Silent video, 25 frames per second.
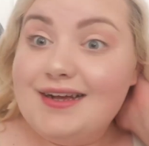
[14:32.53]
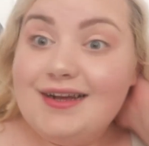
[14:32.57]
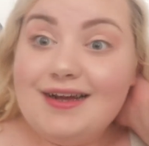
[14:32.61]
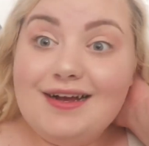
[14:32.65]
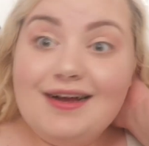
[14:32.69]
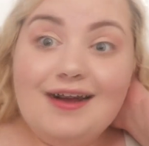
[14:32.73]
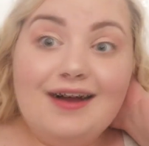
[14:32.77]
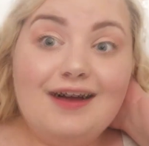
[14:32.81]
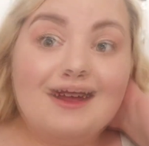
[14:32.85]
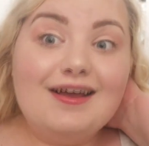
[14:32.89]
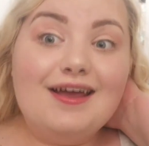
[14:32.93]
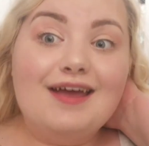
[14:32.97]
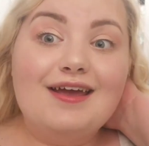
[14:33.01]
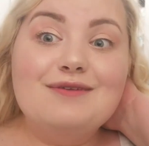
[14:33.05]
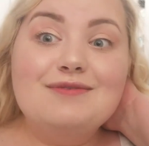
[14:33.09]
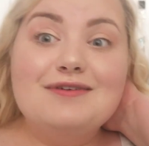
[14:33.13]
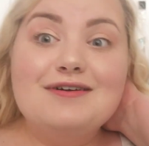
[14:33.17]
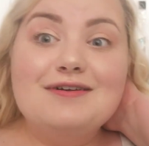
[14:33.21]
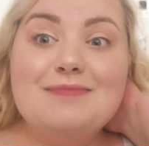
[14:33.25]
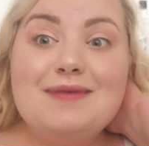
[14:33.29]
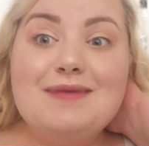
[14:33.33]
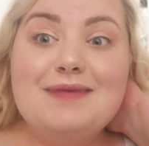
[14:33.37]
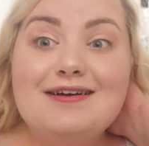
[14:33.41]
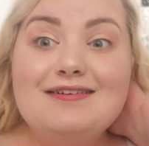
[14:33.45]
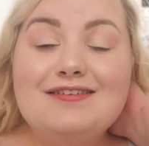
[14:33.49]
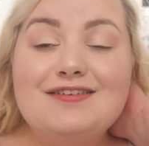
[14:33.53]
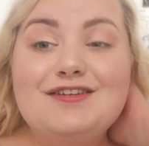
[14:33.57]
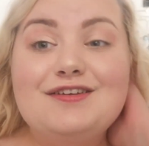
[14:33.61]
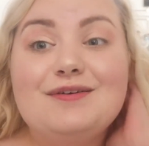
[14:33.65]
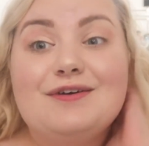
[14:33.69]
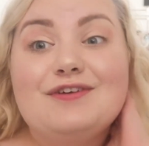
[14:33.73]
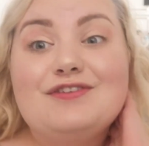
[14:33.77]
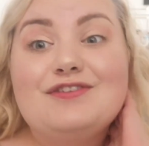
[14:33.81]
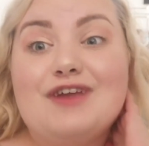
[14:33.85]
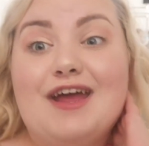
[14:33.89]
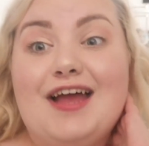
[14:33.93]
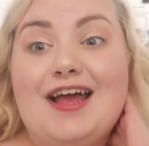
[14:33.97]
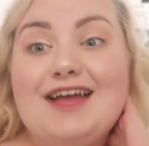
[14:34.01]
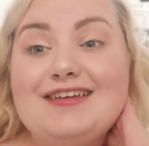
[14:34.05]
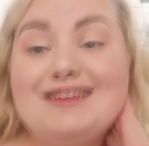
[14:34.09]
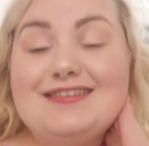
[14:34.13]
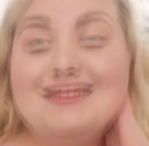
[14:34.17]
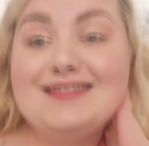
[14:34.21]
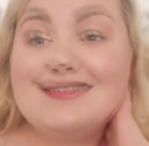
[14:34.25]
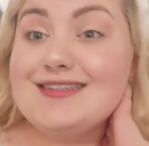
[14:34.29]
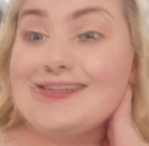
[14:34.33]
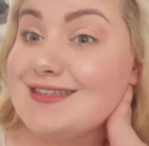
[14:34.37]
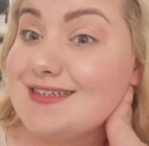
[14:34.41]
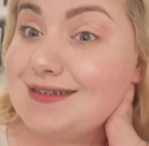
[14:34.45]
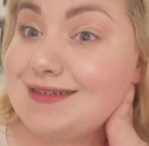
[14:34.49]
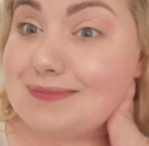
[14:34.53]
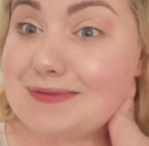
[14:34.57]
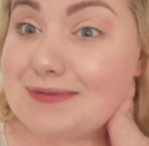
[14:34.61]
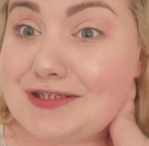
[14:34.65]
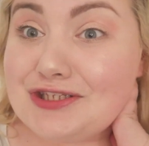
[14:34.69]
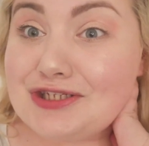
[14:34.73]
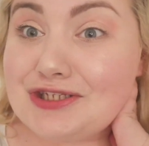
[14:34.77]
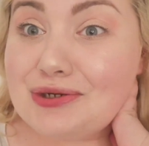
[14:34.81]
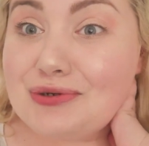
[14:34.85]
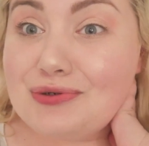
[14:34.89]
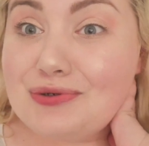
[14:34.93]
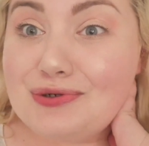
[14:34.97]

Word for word: no, okay, we're about to do our dress. It's gonna be so